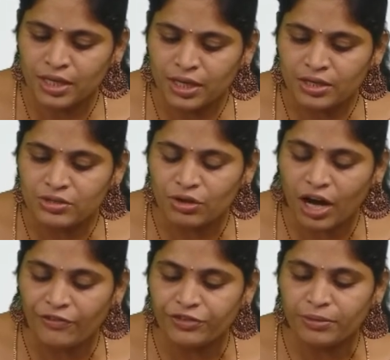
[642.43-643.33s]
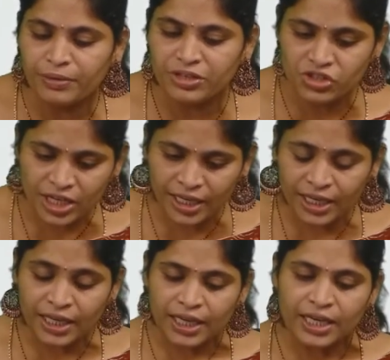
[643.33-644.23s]
So after merging,
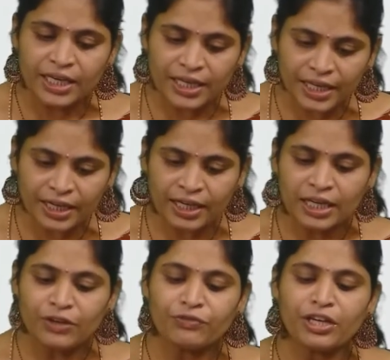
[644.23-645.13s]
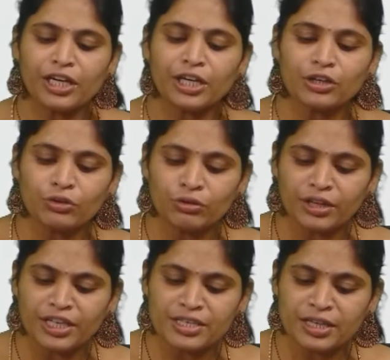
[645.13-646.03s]
here we need to
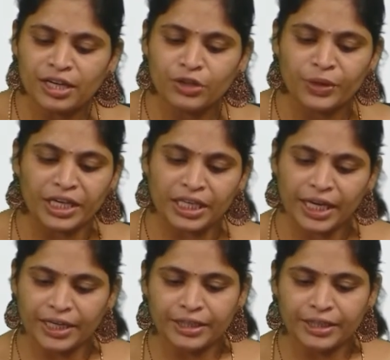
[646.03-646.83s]
insert 28.